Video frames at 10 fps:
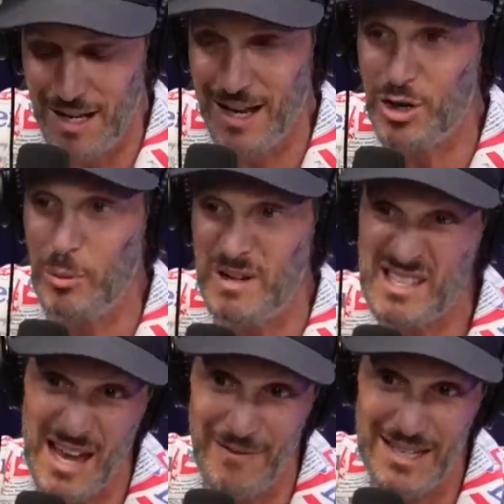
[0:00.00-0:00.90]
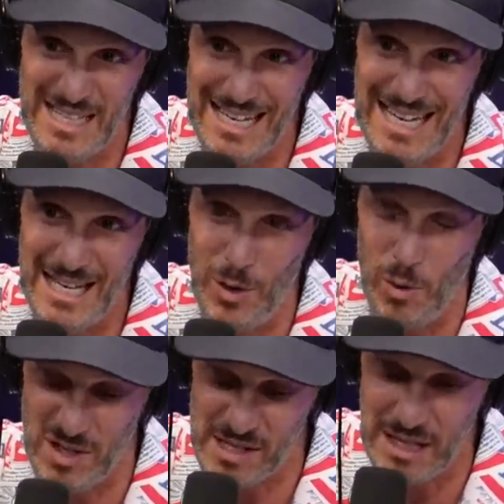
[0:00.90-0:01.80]
but it could no, be 17 no...
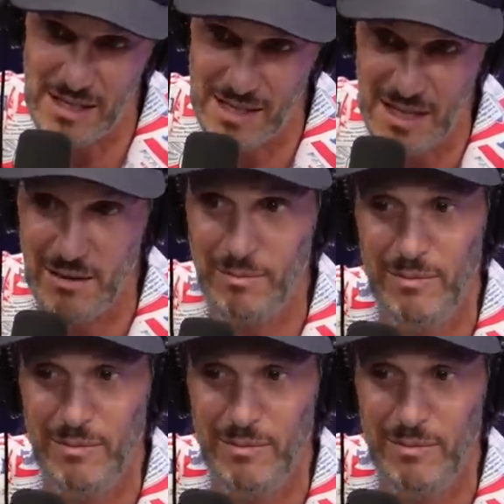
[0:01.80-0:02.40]
or 60